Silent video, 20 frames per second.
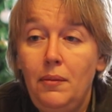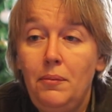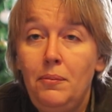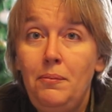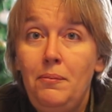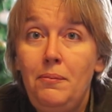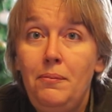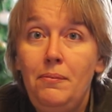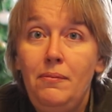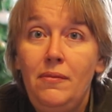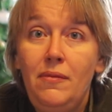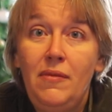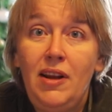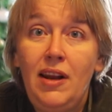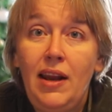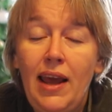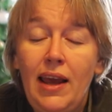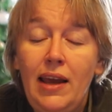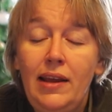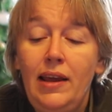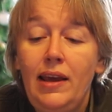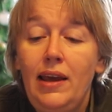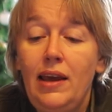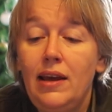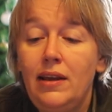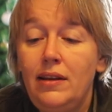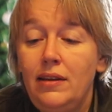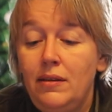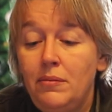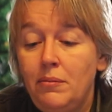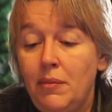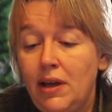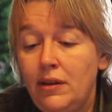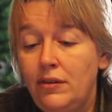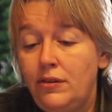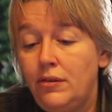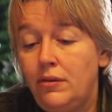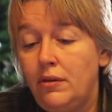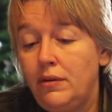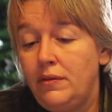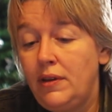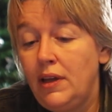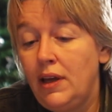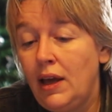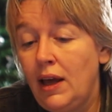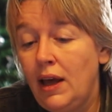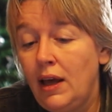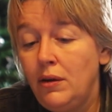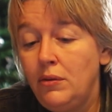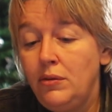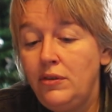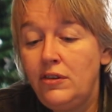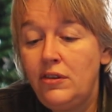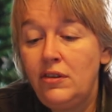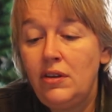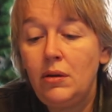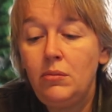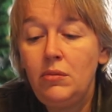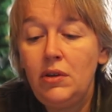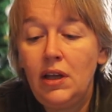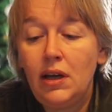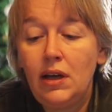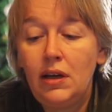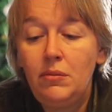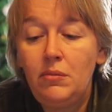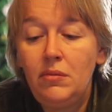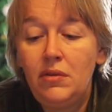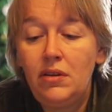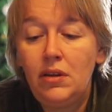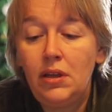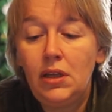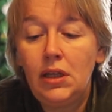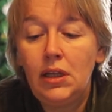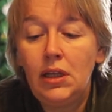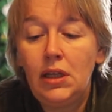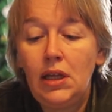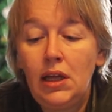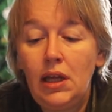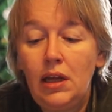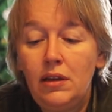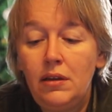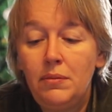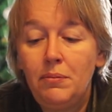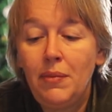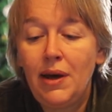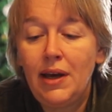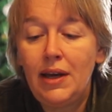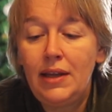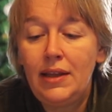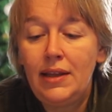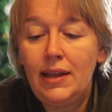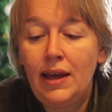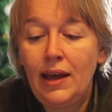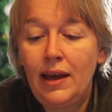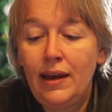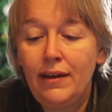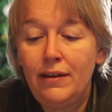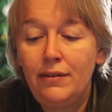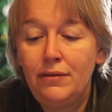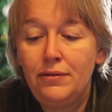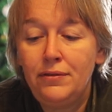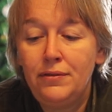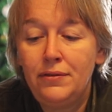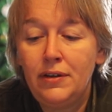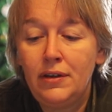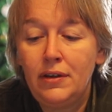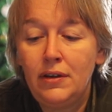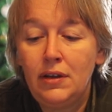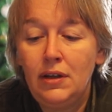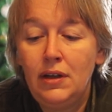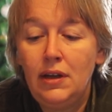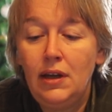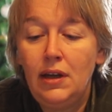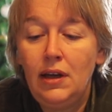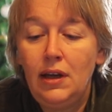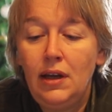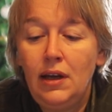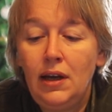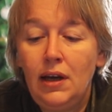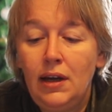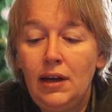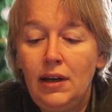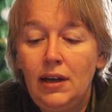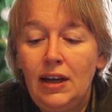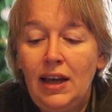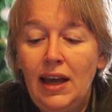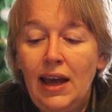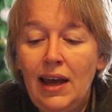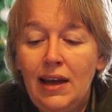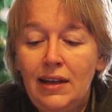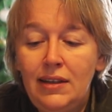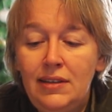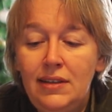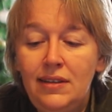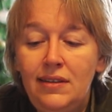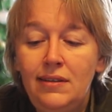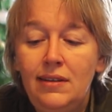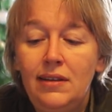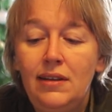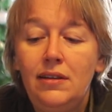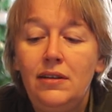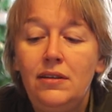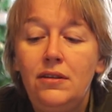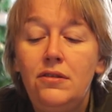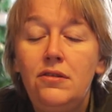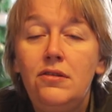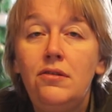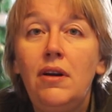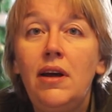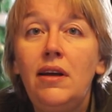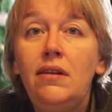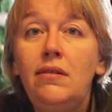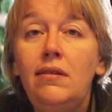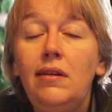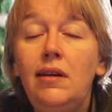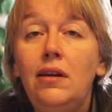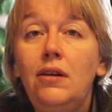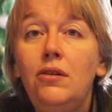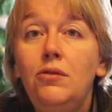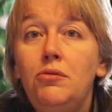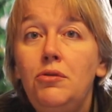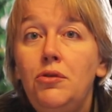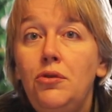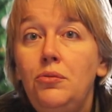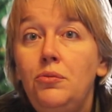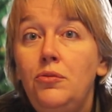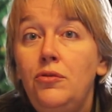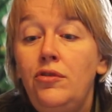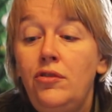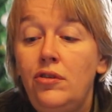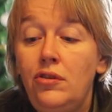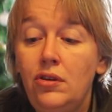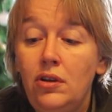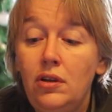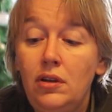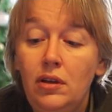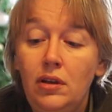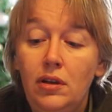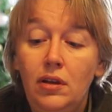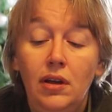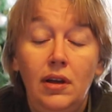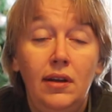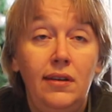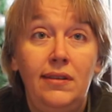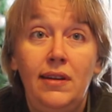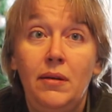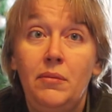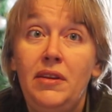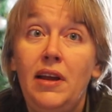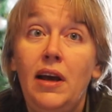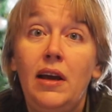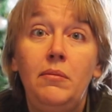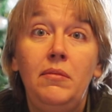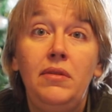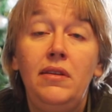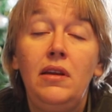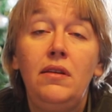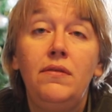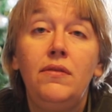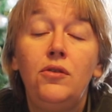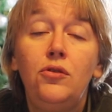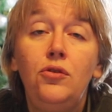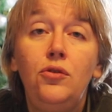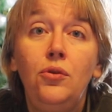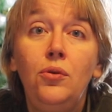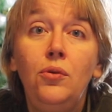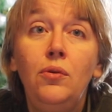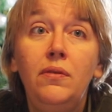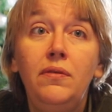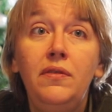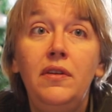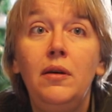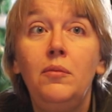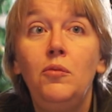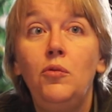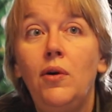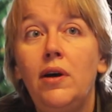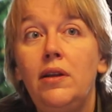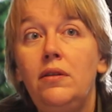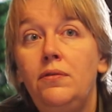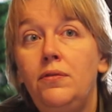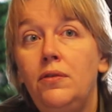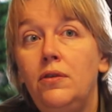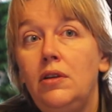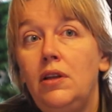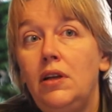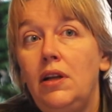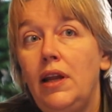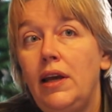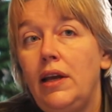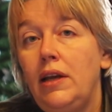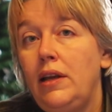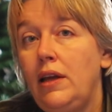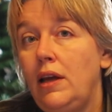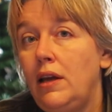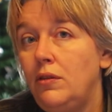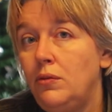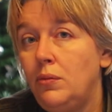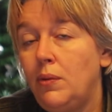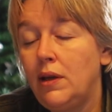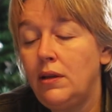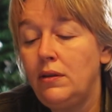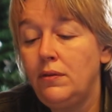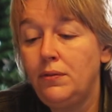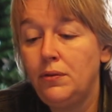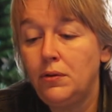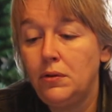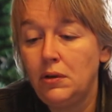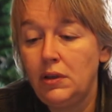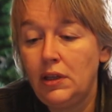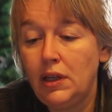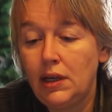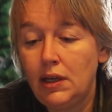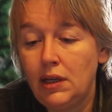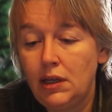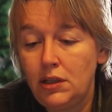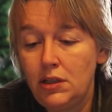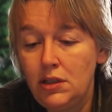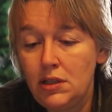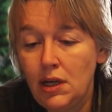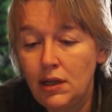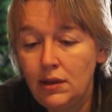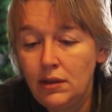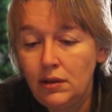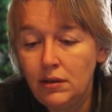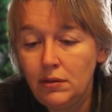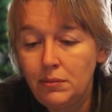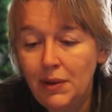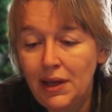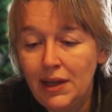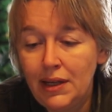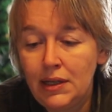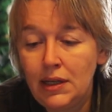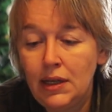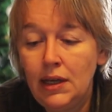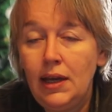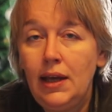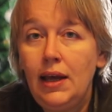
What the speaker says: lady and the master of the house. Sometimes it might have adjacent dressing rooms, sometimes even 2 of them, one for the lady and one for the gentleman.